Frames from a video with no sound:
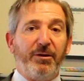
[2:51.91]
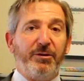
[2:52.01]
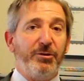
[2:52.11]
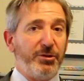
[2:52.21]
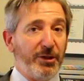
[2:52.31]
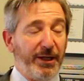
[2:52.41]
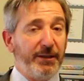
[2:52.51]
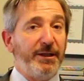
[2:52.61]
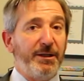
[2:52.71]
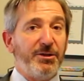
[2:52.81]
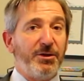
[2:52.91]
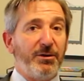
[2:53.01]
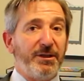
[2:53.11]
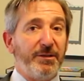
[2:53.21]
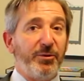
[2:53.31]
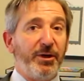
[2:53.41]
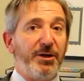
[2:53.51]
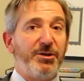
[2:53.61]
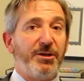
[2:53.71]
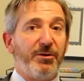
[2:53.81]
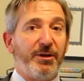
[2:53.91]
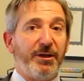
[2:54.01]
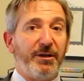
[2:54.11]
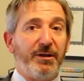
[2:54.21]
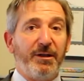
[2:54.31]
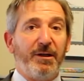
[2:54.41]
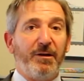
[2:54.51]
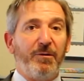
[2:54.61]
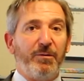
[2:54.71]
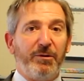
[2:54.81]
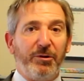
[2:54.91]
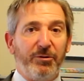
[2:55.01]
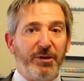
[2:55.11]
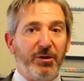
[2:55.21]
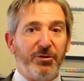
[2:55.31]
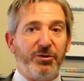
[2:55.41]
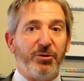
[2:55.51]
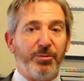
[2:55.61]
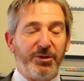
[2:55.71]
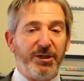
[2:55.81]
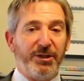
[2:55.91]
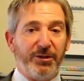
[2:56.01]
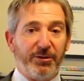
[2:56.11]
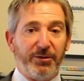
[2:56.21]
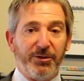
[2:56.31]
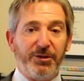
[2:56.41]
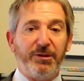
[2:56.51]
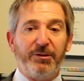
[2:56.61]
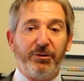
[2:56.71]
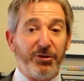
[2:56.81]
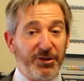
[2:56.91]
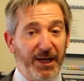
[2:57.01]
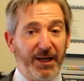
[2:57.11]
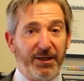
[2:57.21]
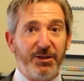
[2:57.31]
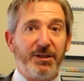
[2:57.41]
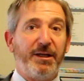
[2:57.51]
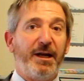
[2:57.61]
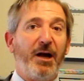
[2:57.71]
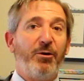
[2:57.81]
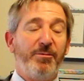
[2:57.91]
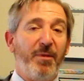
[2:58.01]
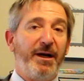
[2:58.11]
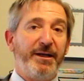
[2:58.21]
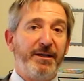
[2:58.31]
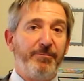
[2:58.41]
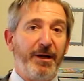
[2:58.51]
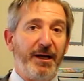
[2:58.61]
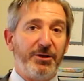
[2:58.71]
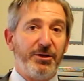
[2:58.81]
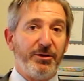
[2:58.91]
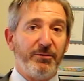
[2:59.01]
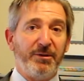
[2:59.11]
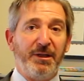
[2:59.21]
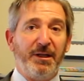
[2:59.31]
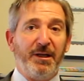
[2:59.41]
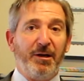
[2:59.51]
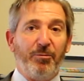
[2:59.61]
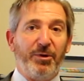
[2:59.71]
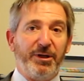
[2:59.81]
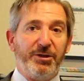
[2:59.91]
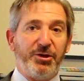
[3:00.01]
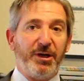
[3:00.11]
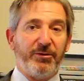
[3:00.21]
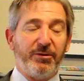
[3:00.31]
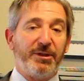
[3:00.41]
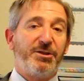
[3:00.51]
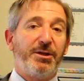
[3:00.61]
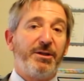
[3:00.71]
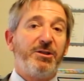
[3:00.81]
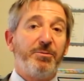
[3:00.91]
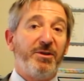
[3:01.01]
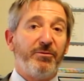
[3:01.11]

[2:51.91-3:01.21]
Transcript: You should likely consult an immigration lawyer who knows your particulars, your status, and how it might impact you. But in general, it's something to be